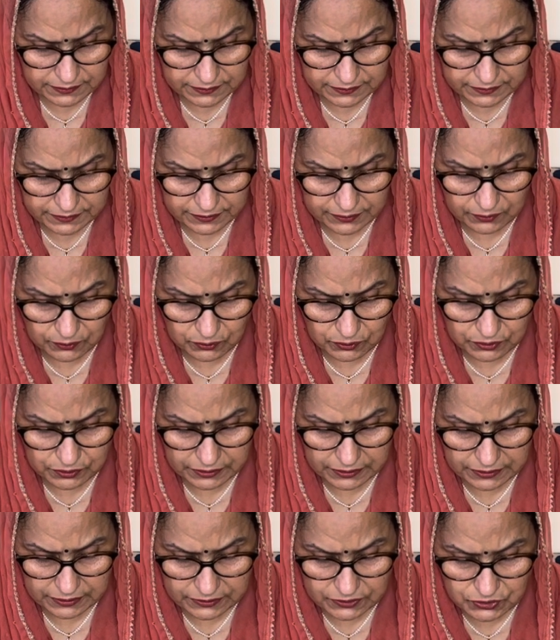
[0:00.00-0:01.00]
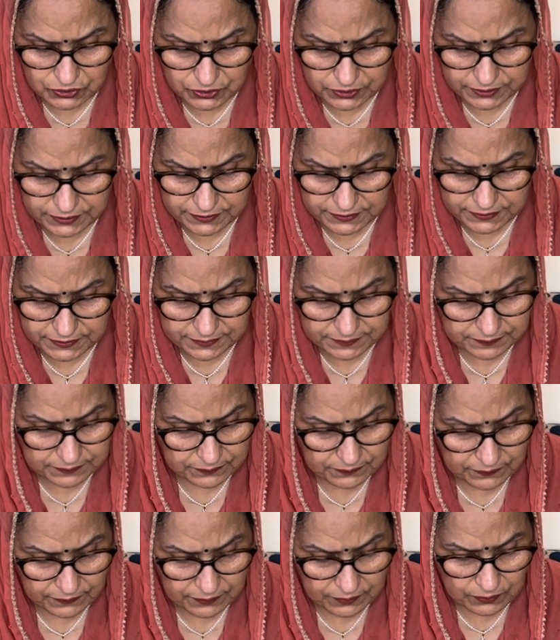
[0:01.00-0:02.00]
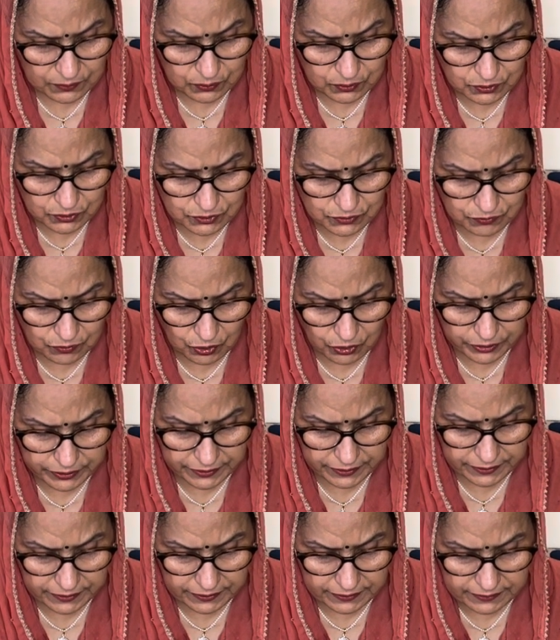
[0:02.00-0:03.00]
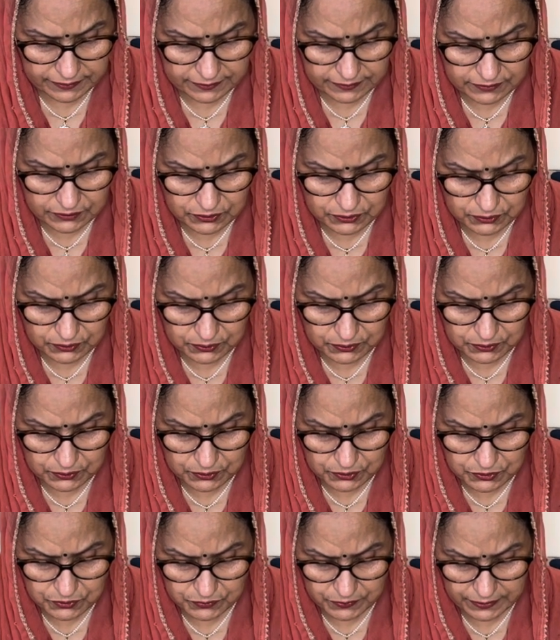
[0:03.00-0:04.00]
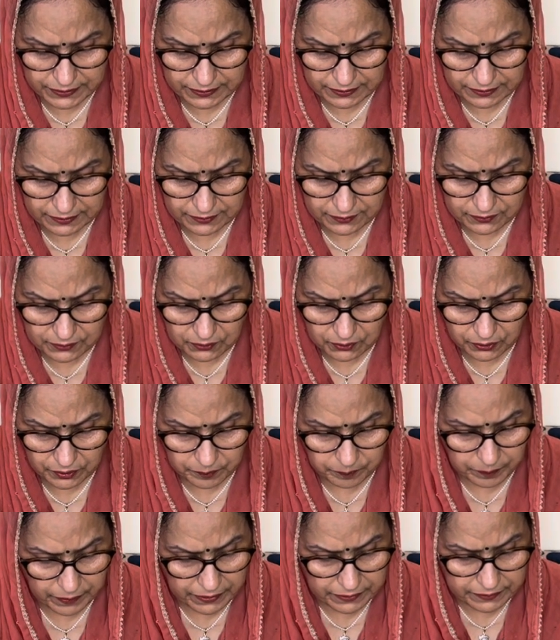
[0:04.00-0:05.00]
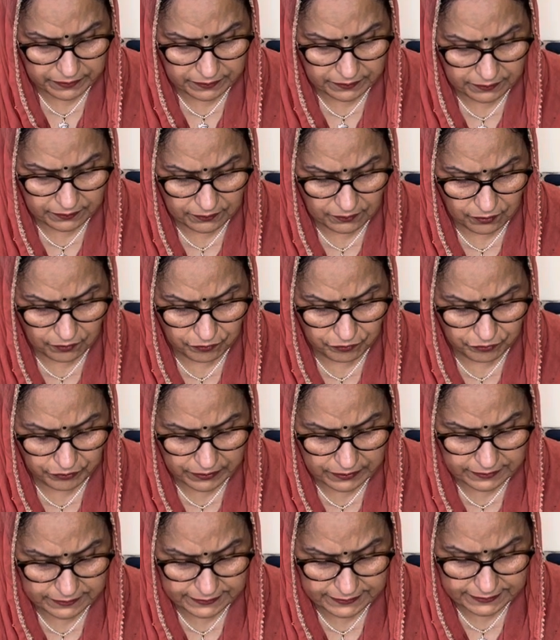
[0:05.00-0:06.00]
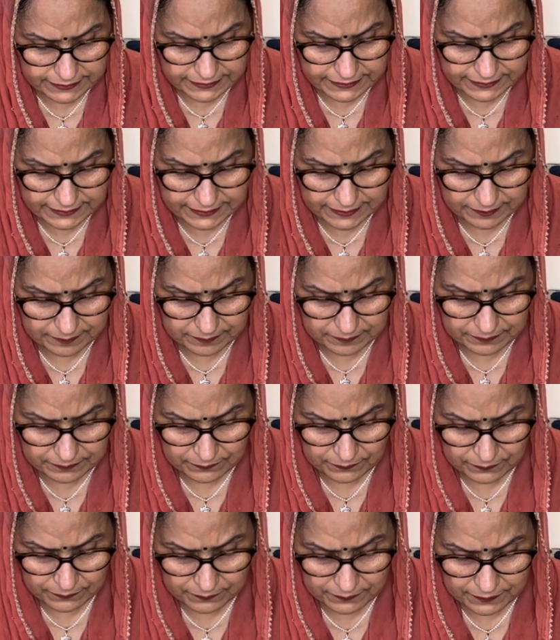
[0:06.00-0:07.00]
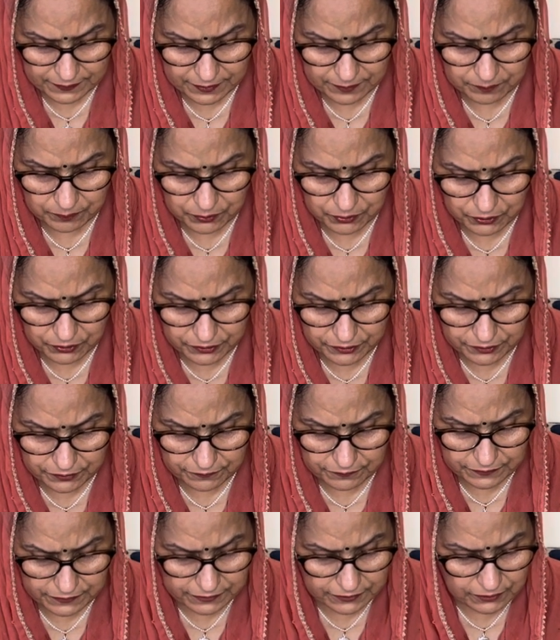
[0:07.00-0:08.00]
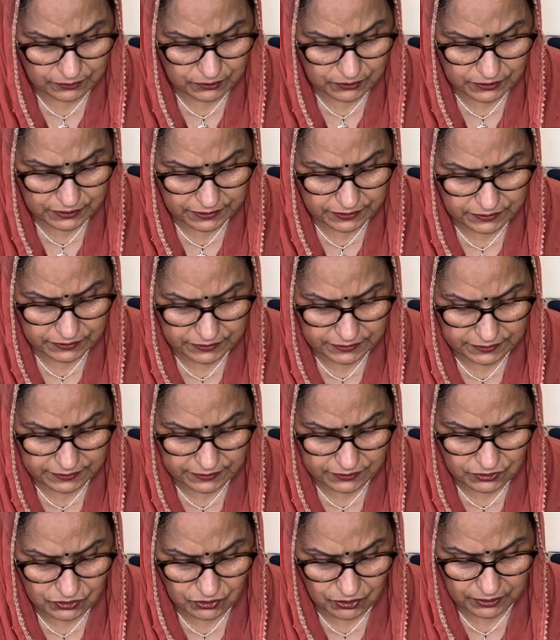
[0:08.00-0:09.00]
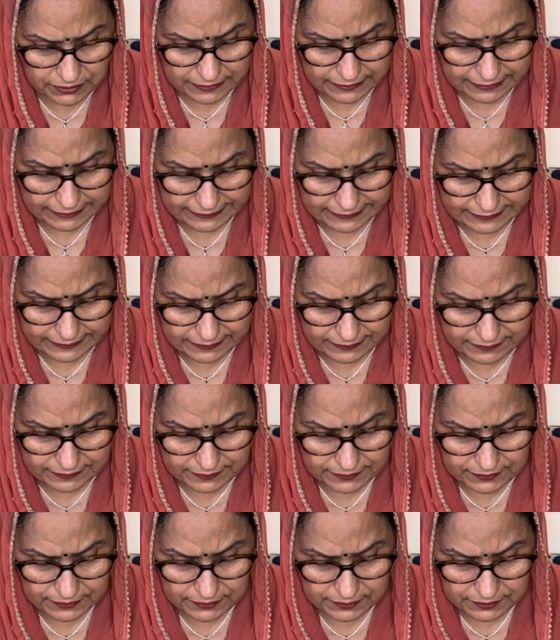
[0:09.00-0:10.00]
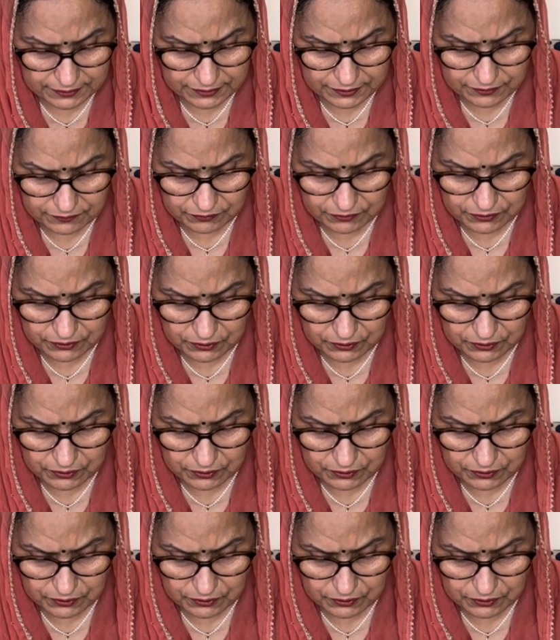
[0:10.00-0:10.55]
they look illustrious. Those walking in the true Guru's will, not a particle of filth touches them. The impurity of the egocentric is not cleaned, even